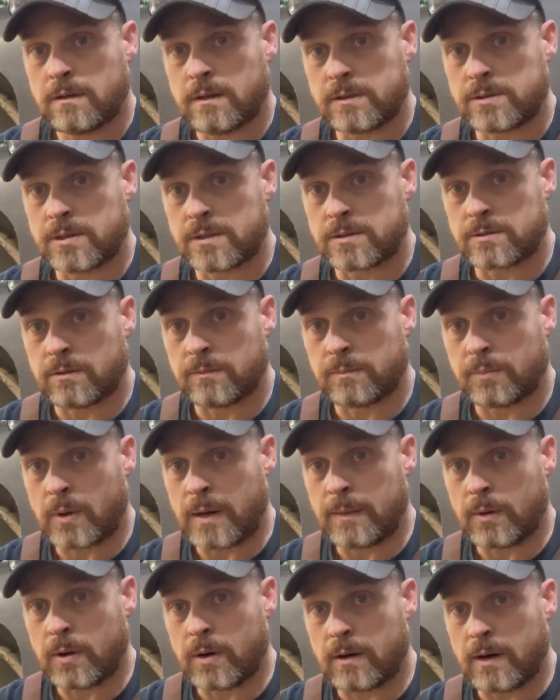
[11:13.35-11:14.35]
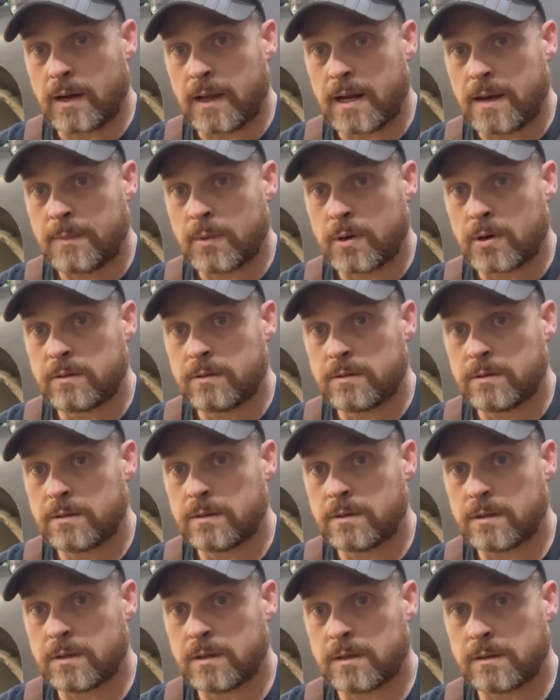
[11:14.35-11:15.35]
chisel, pry bar, and a hammer,
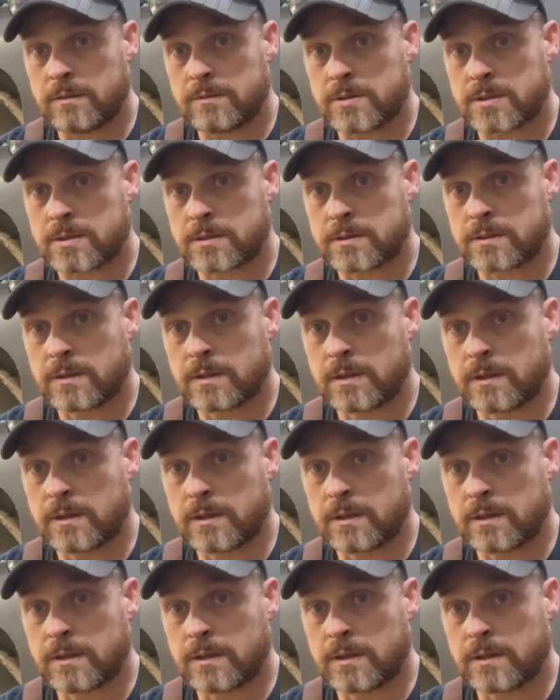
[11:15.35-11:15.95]
just